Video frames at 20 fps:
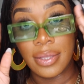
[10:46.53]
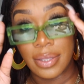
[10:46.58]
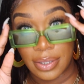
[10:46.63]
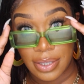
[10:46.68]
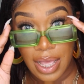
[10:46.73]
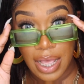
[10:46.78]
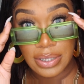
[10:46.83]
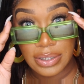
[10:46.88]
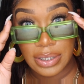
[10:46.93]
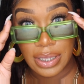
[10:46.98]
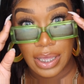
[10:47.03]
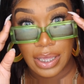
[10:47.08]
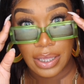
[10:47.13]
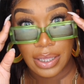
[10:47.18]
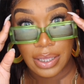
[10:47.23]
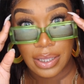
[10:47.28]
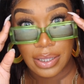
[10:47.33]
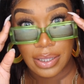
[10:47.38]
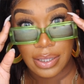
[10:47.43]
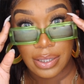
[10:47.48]
Y'all see.
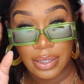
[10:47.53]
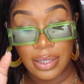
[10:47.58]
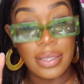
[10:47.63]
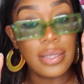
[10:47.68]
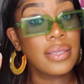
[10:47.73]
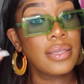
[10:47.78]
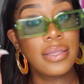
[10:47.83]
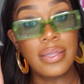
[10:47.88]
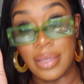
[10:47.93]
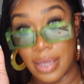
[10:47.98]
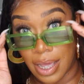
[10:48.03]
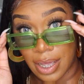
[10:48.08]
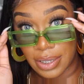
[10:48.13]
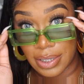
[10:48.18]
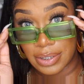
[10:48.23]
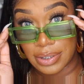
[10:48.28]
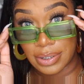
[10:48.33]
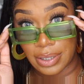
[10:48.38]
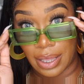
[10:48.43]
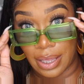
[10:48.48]
Y'all
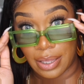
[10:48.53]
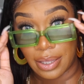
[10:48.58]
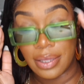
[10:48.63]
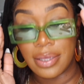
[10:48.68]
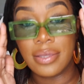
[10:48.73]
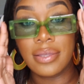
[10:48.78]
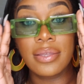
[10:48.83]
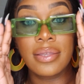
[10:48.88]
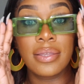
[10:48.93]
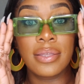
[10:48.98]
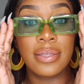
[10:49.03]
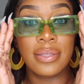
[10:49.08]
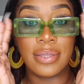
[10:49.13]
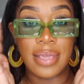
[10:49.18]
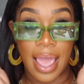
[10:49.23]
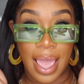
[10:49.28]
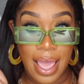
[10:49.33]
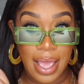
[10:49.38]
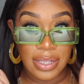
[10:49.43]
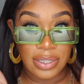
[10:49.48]
can see.
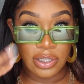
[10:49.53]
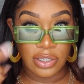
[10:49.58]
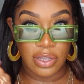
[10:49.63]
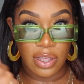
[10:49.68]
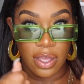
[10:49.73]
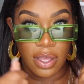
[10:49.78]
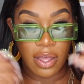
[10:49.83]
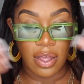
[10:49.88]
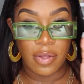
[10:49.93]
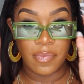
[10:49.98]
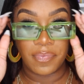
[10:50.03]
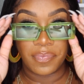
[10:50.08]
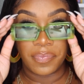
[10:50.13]
Yes, y'all.